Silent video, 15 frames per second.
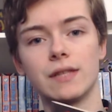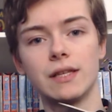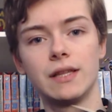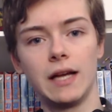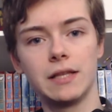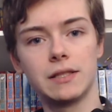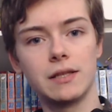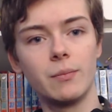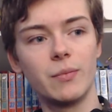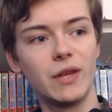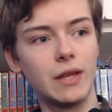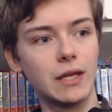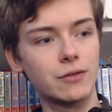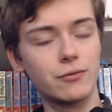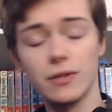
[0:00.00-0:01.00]
And that's something
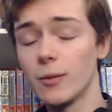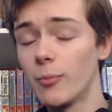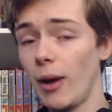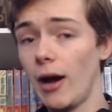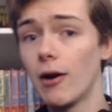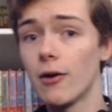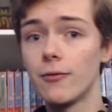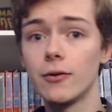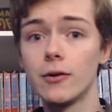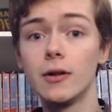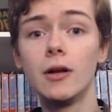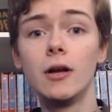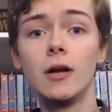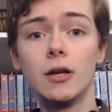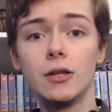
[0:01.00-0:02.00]
that's really powerful
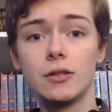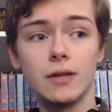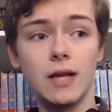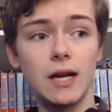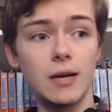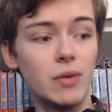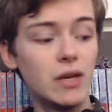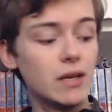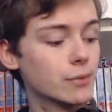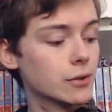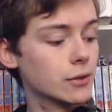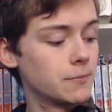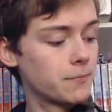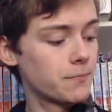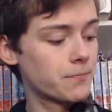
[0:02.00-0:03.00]
to a lot of people
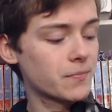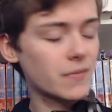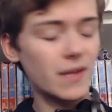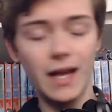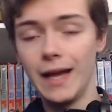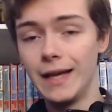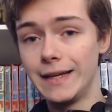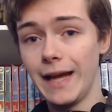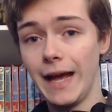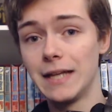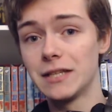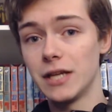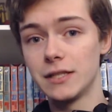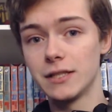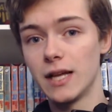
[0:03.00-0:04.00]
and can
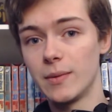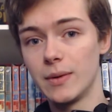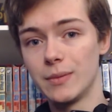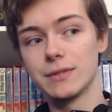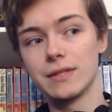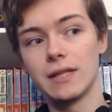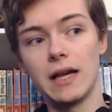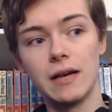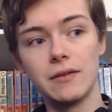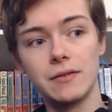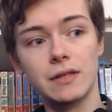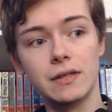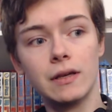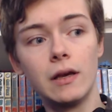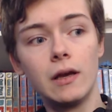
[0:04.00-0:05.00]
change a lot of people's lives.
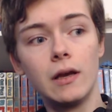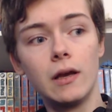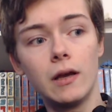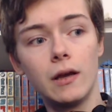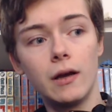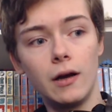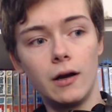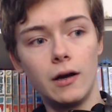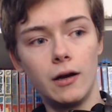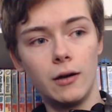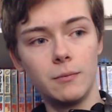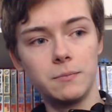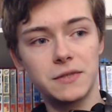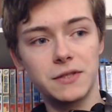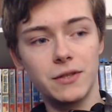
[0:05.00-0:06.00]

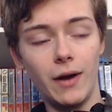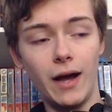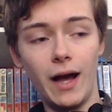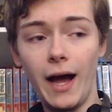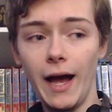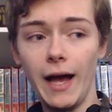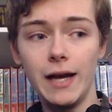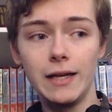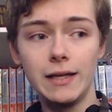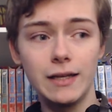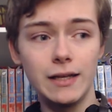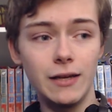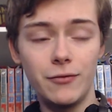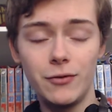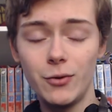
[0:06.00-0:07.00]

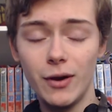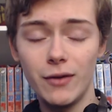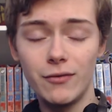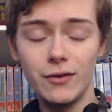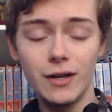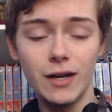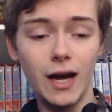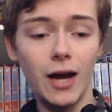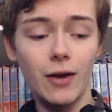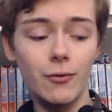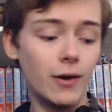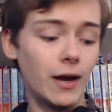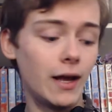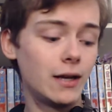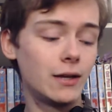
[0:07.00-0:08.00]
If you have not
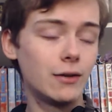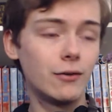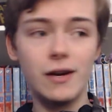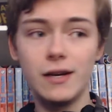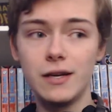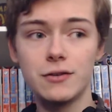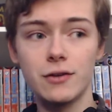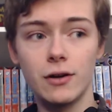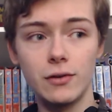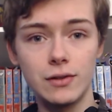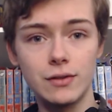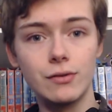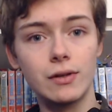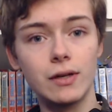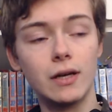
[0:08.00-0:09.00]
read Great Teacher
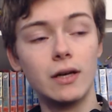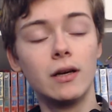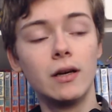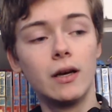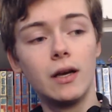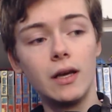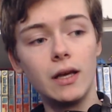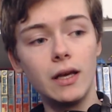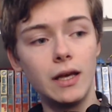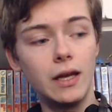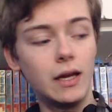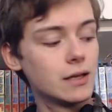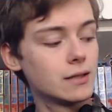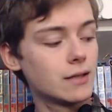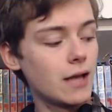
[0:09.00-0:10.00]
Onizuka, it
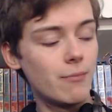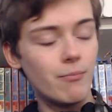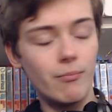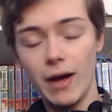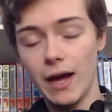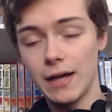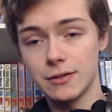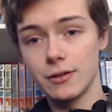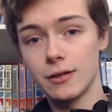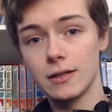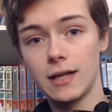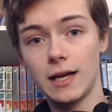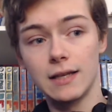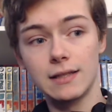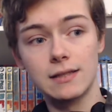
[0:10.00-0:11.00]
is a
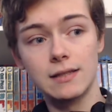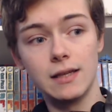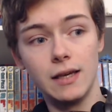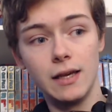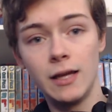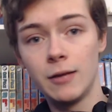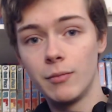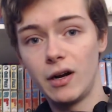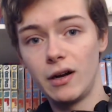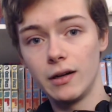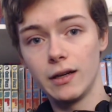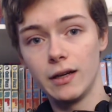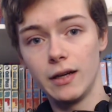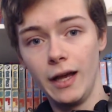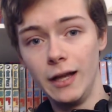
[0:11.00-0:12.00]
masterclass in
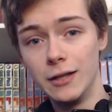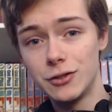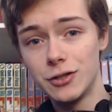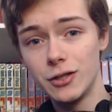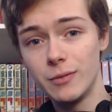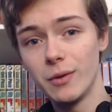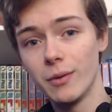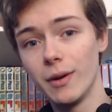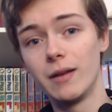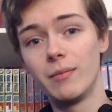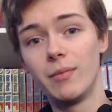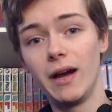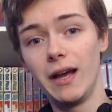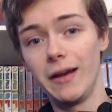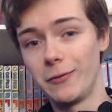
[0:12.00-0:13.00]
manga and should be read
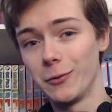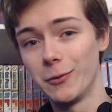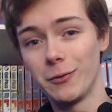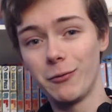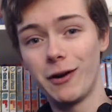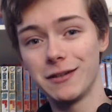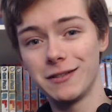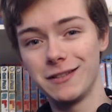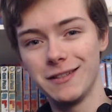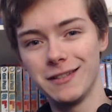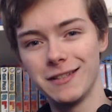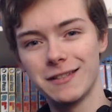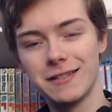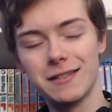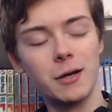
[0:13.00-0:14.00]
by everyone watching this.